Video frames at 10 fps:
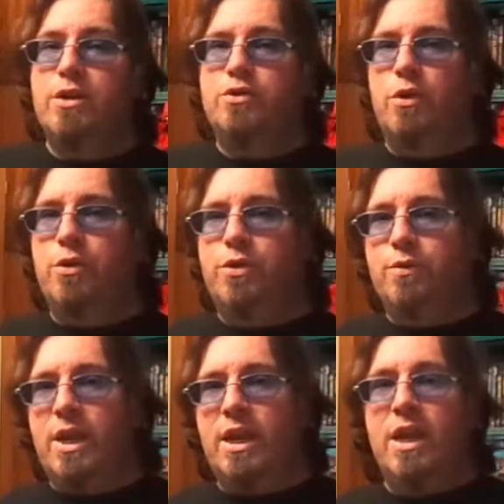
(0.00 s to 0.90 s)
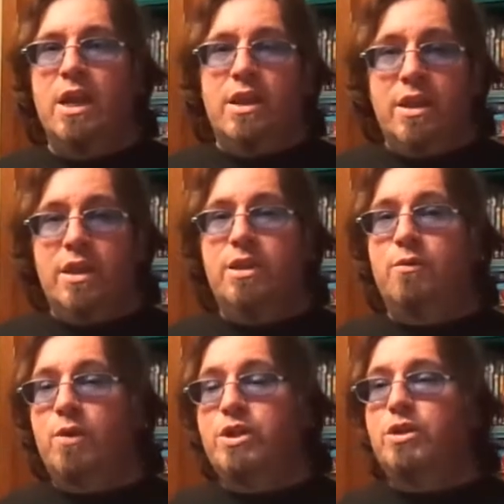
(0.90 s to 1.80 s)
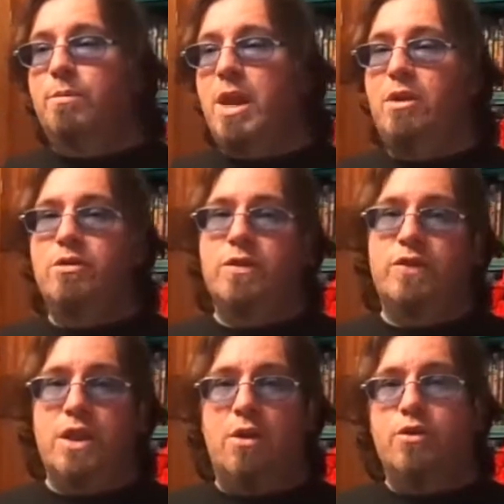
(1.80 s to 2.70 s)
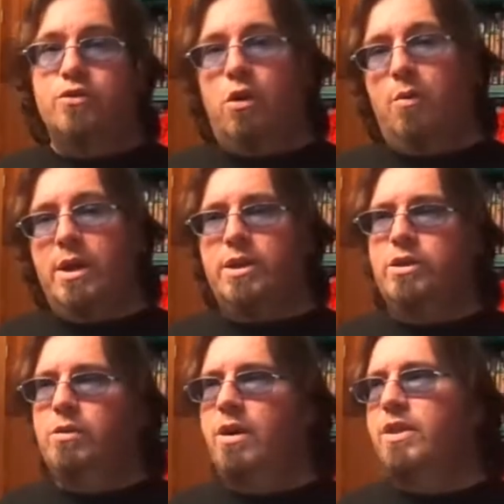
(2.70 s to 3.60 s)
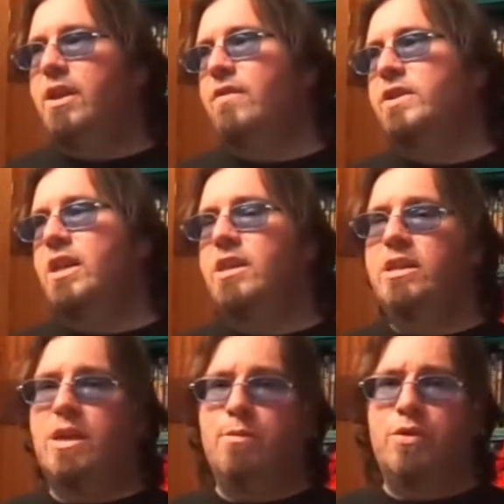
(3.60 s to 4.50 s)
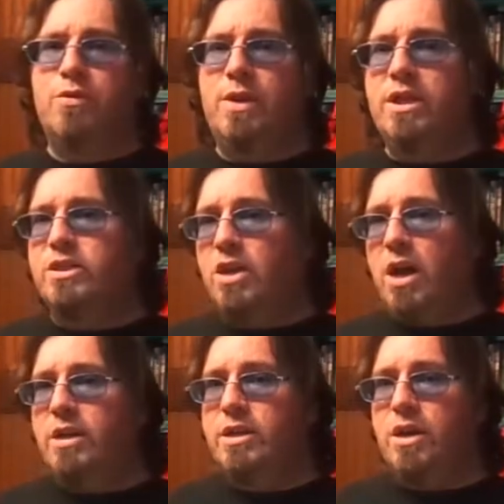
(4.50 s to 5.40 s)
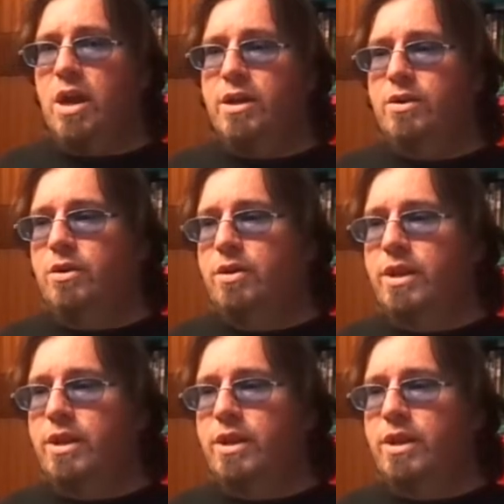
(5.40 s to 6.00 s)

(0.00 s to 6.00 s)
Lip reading: Control 3. The original makers of Star Control 1 and 2, I think, have said that number 3 is non-canonical.